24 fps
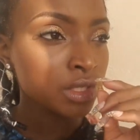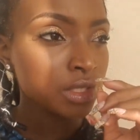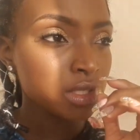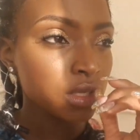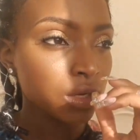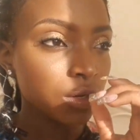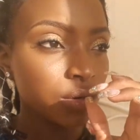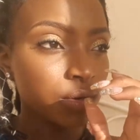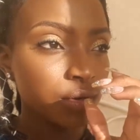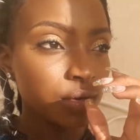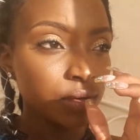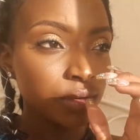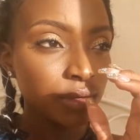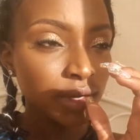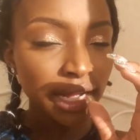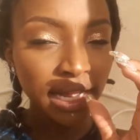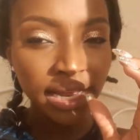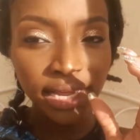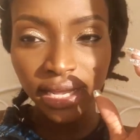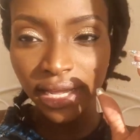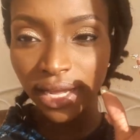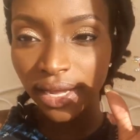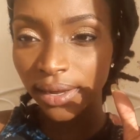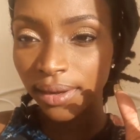So
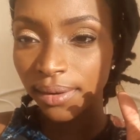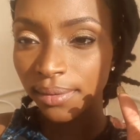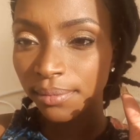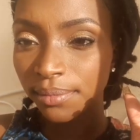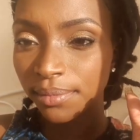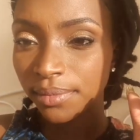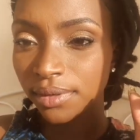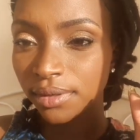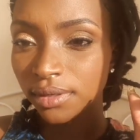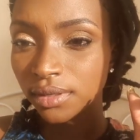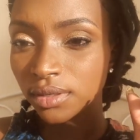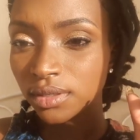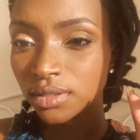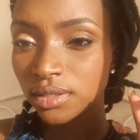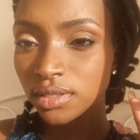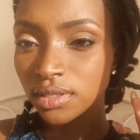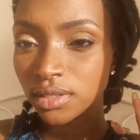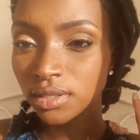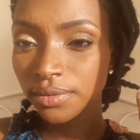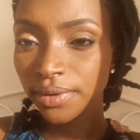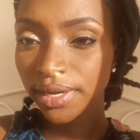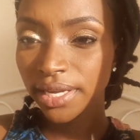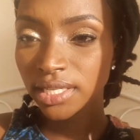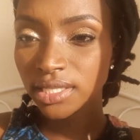I am
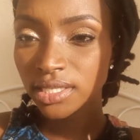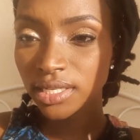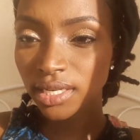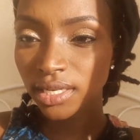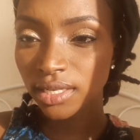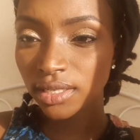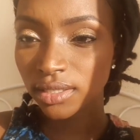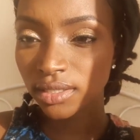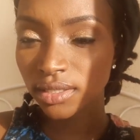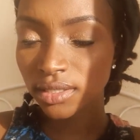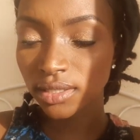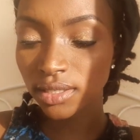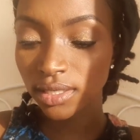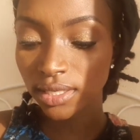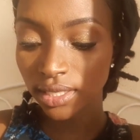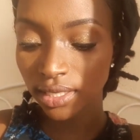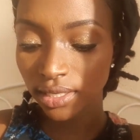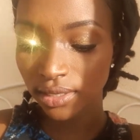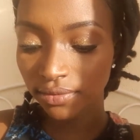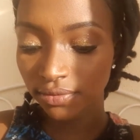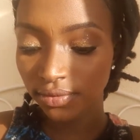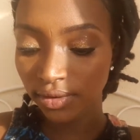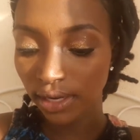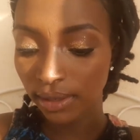still waiting to
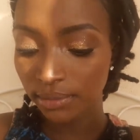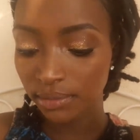leave.